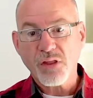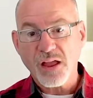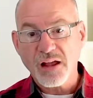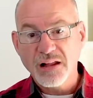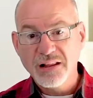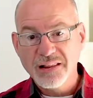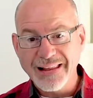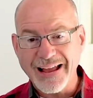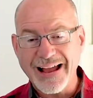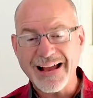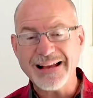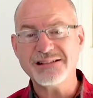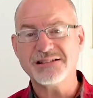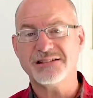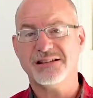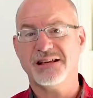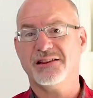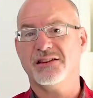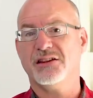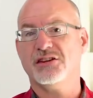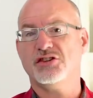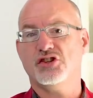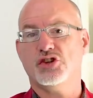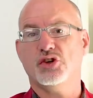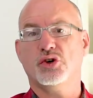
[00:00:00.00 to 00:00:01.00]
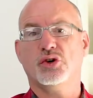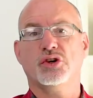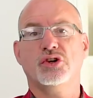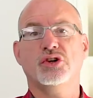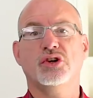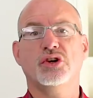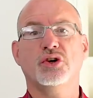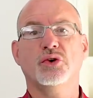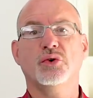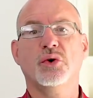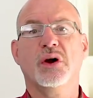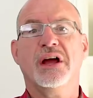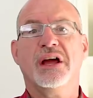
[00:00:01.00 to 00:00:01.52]
Last thing that you can
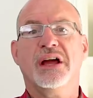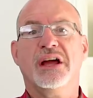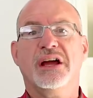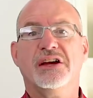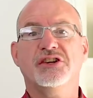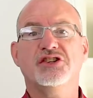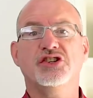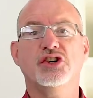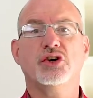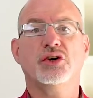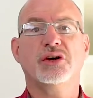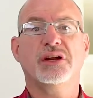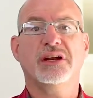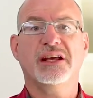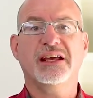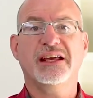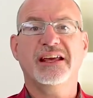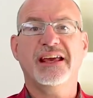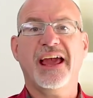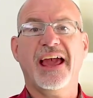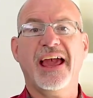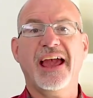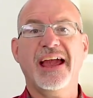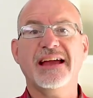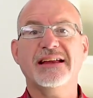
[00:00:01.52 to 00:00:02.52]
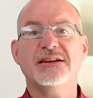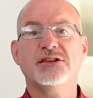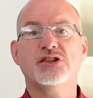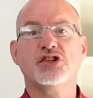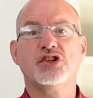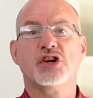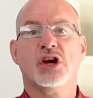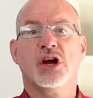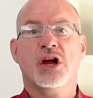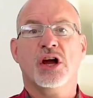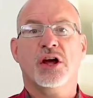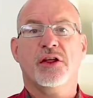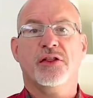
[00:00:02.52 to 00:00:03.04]
do is you can
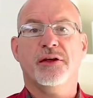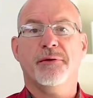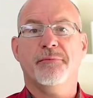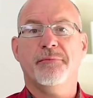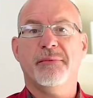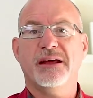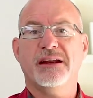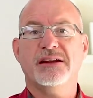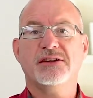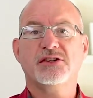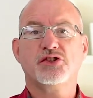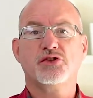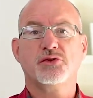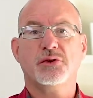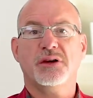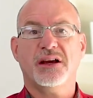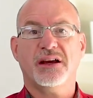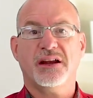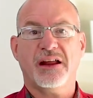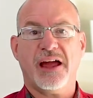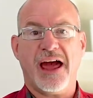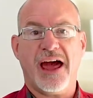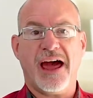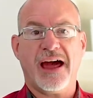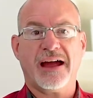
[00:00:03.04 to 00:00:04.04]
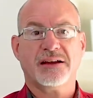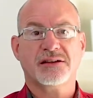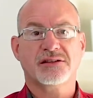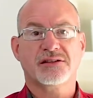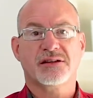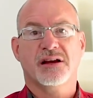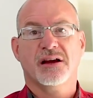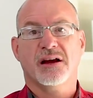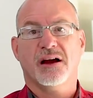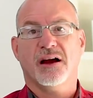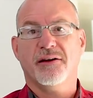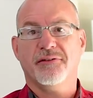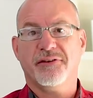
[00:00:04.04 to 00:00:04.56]
engage the ministry and acts
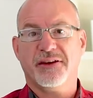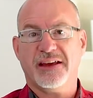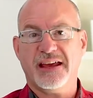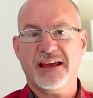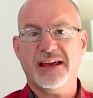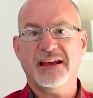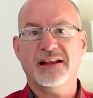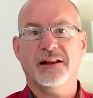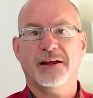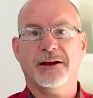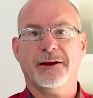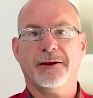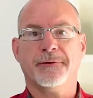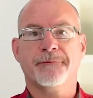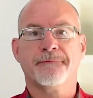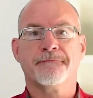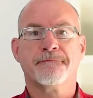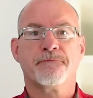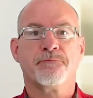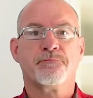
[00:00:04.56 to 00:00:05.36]
of healing.